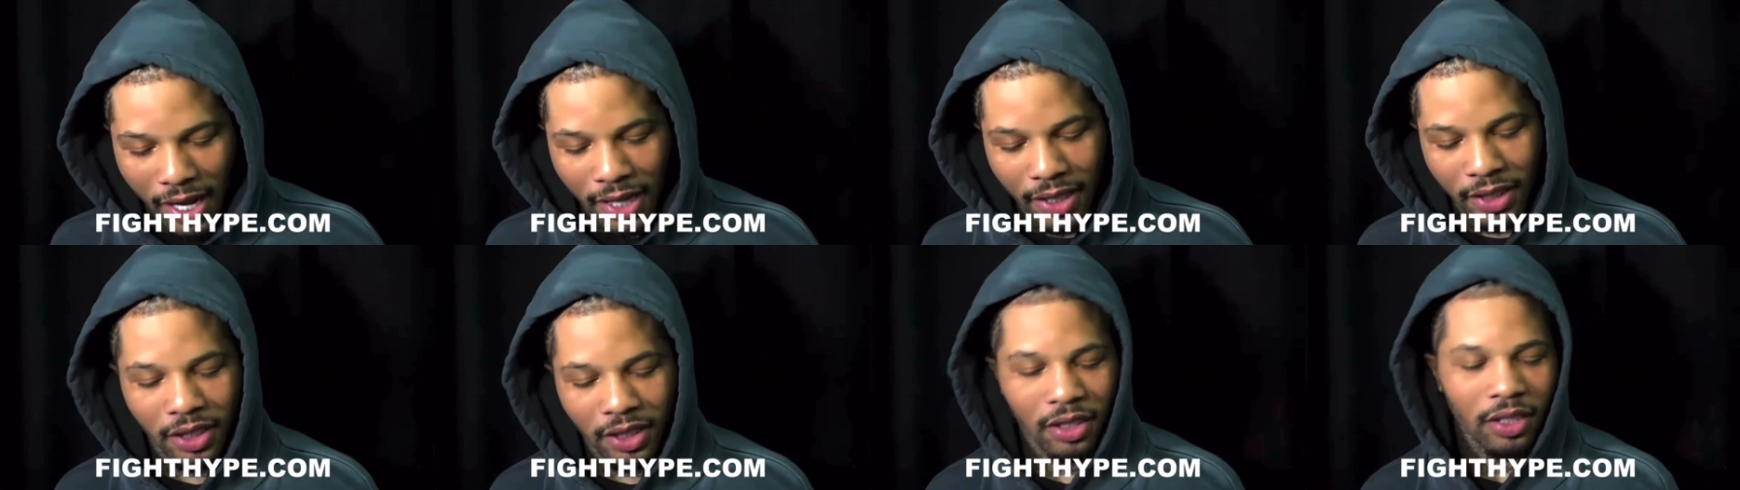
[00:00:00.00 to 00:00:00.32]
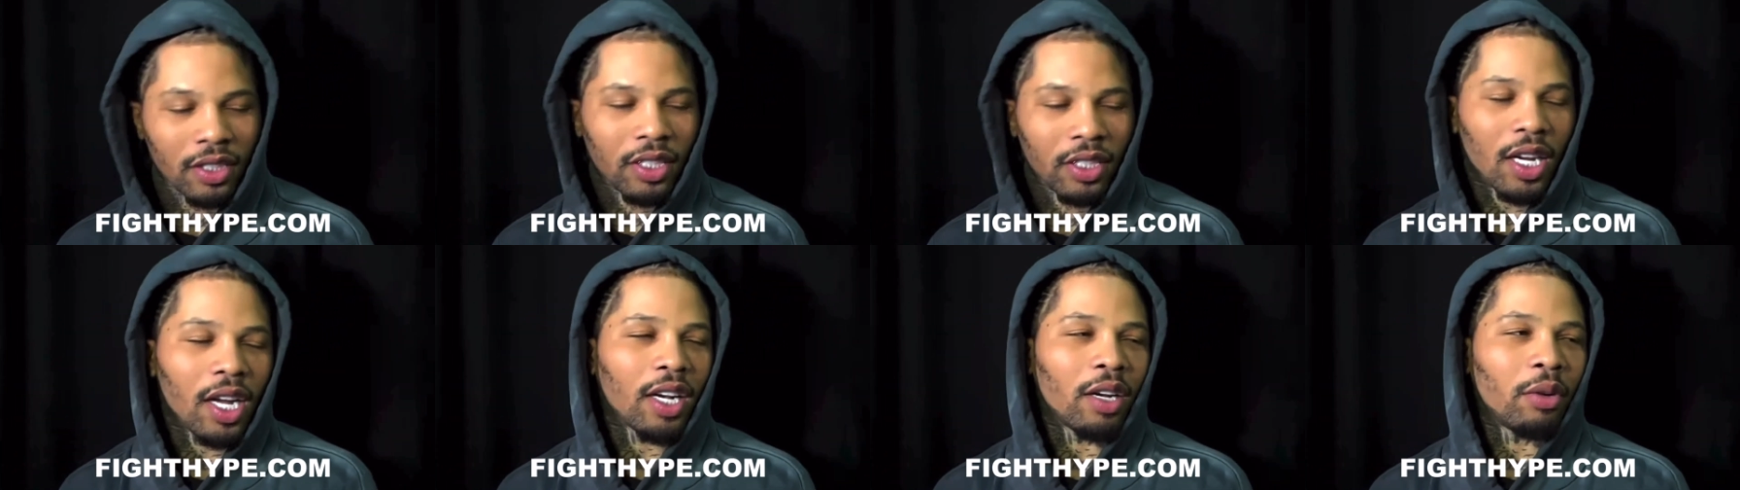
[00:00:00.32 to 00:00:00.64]
actually
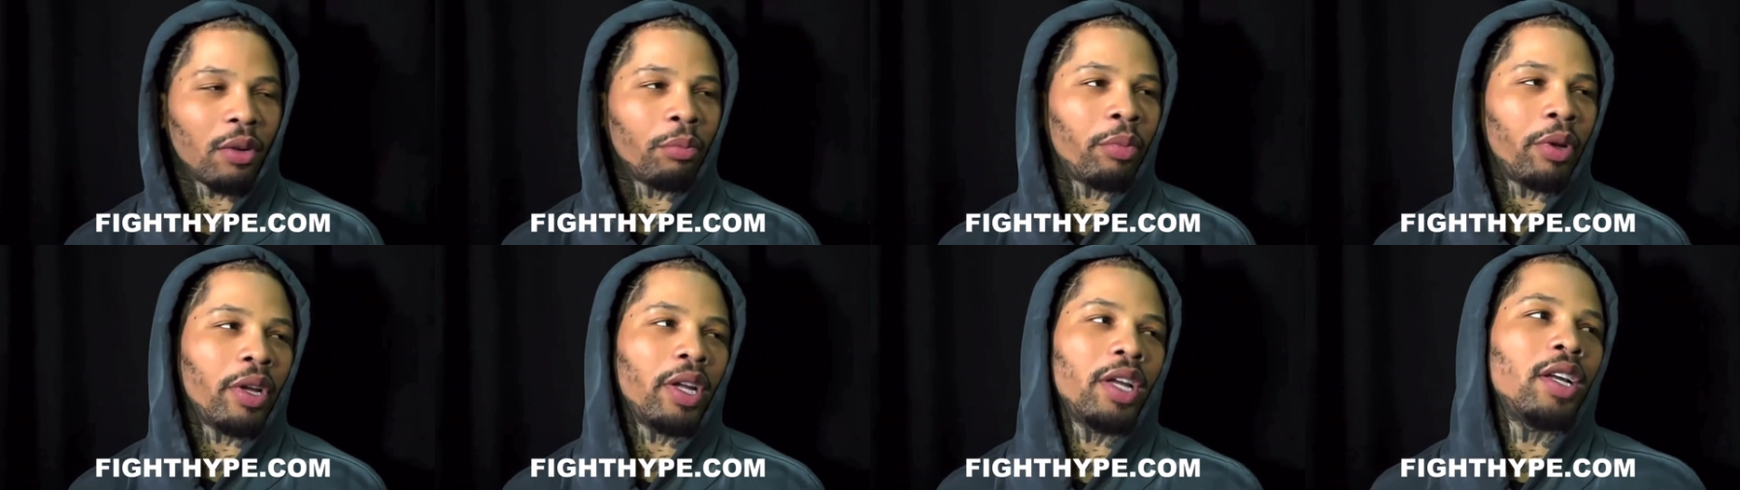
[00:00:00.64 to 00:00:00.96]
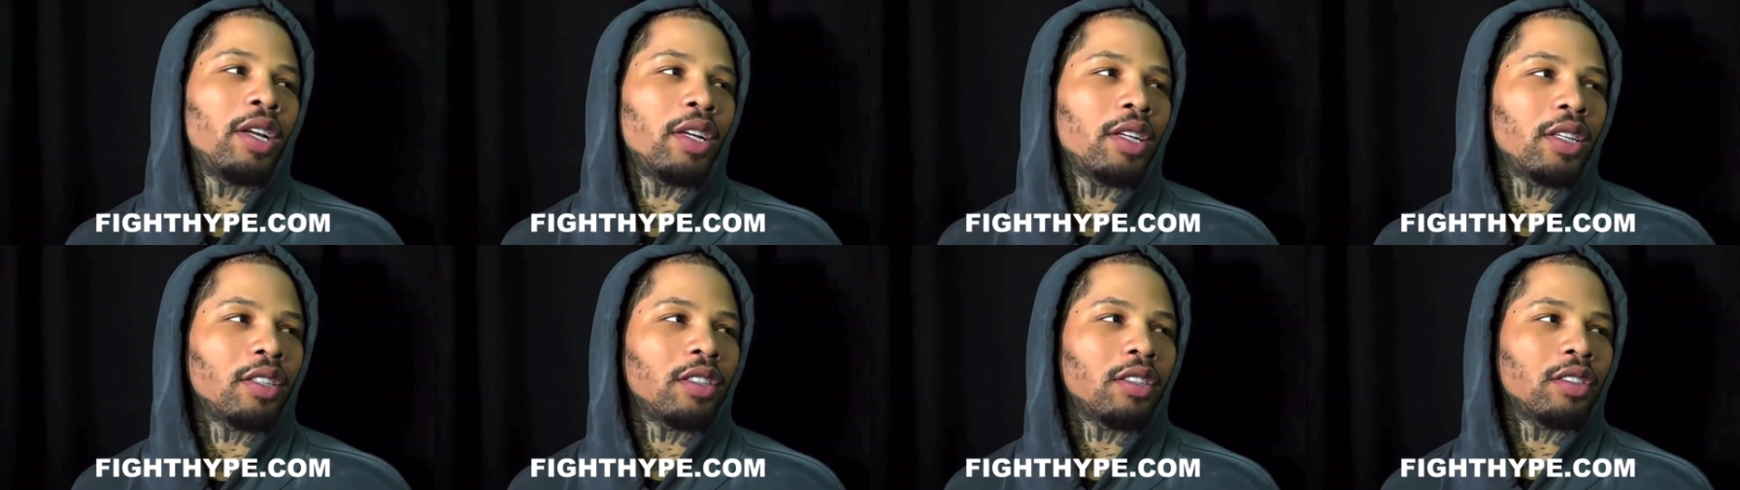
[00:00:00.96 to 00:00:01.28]
kind of
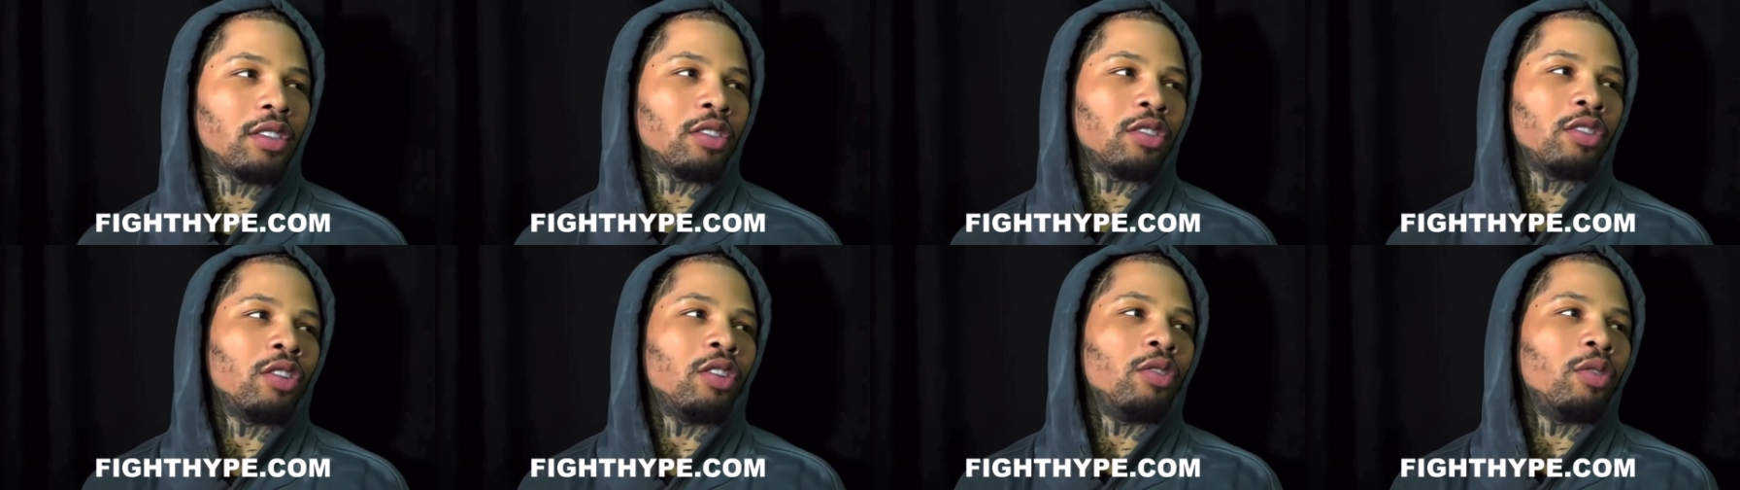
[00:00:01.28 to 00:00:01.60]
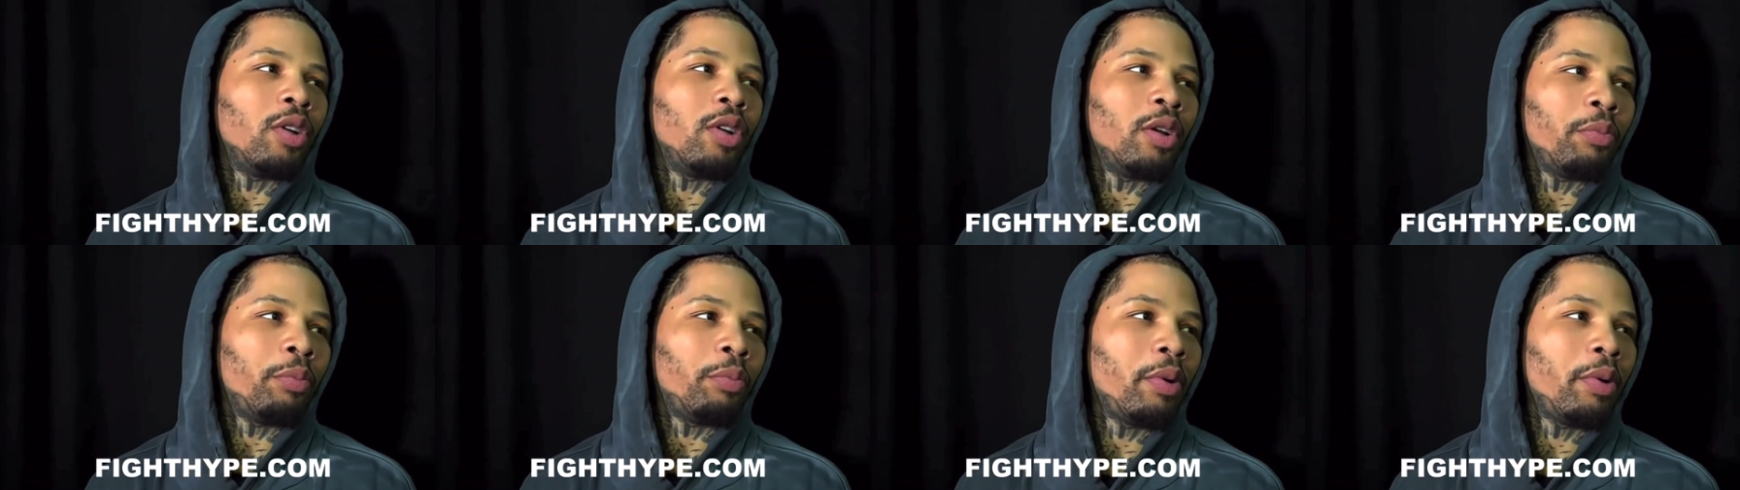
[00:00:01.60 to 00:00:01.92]
big you know
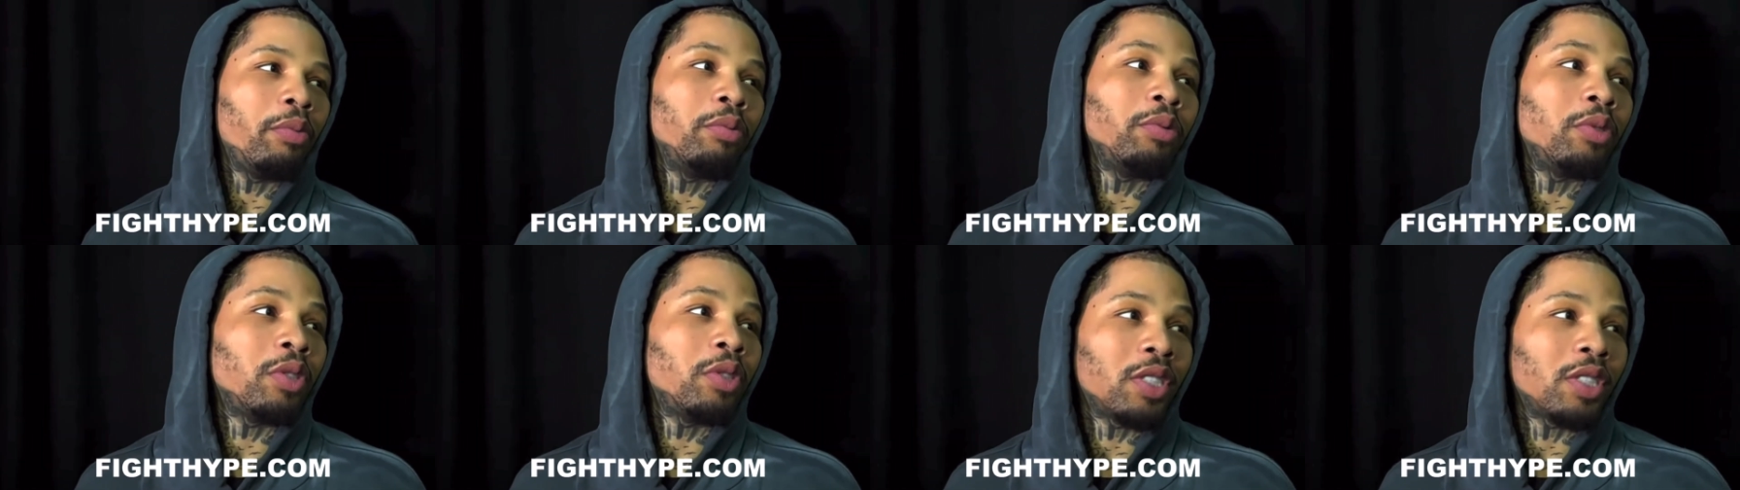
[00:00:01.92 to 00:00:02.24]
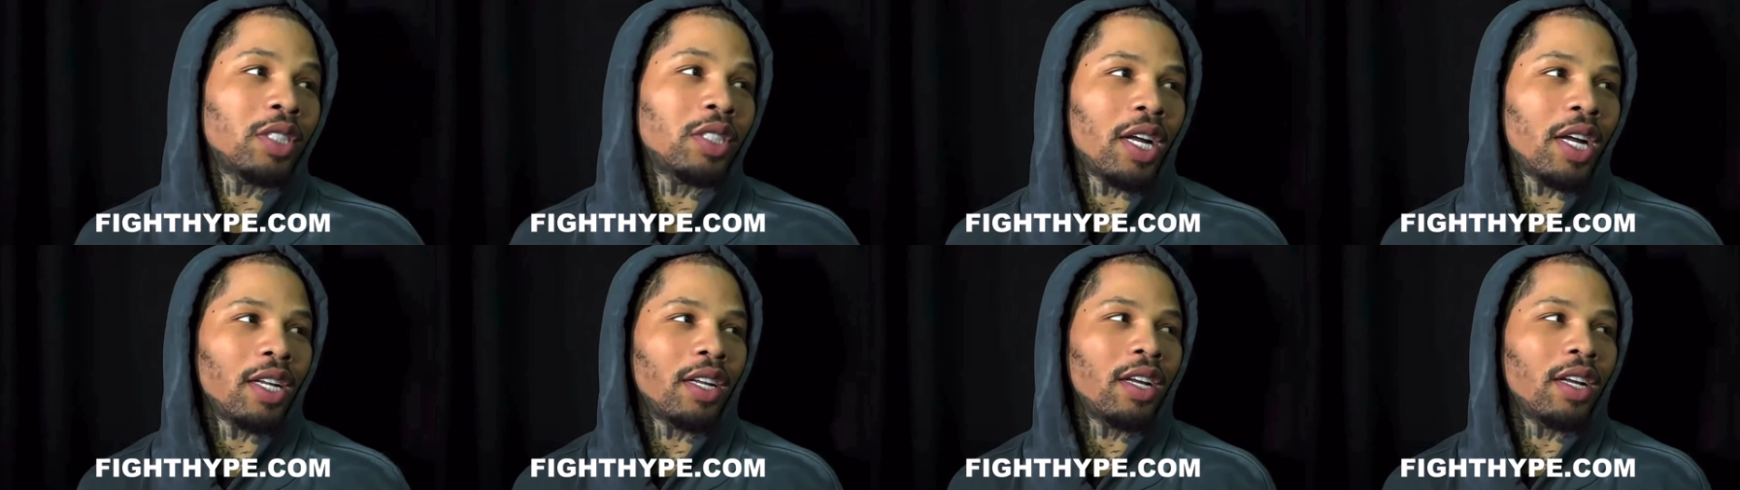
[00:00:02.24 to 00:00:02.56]
and people was
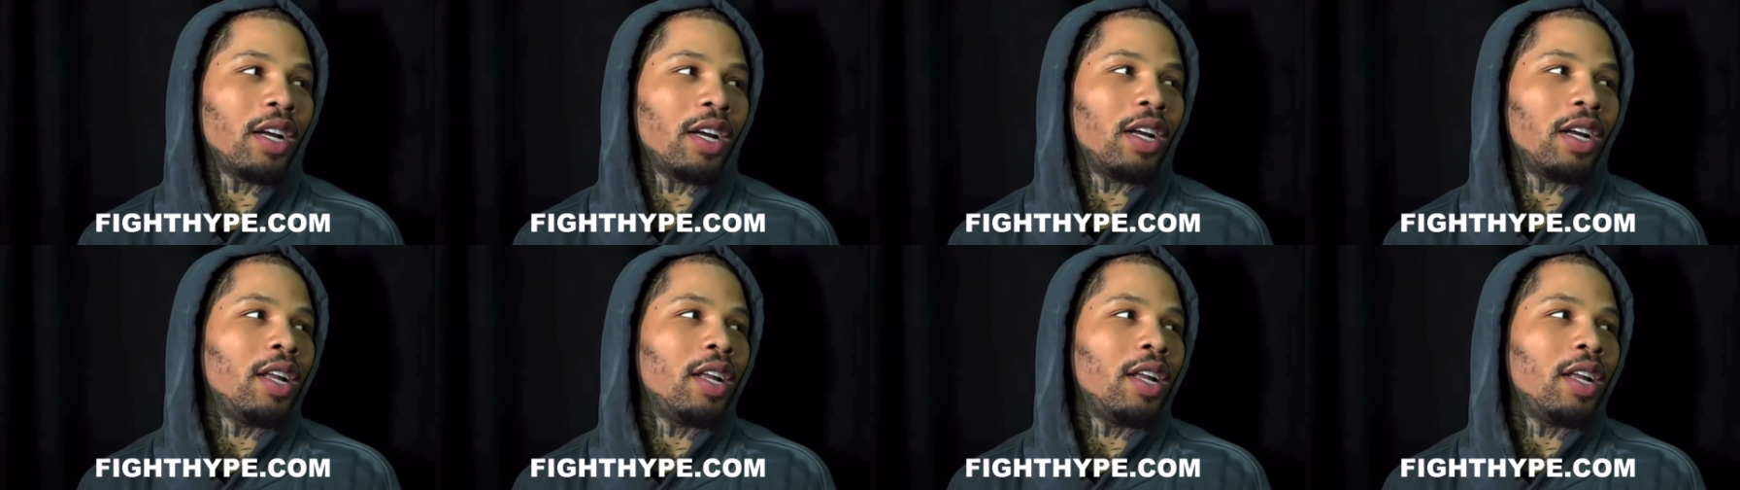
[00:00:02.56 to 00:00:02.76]
like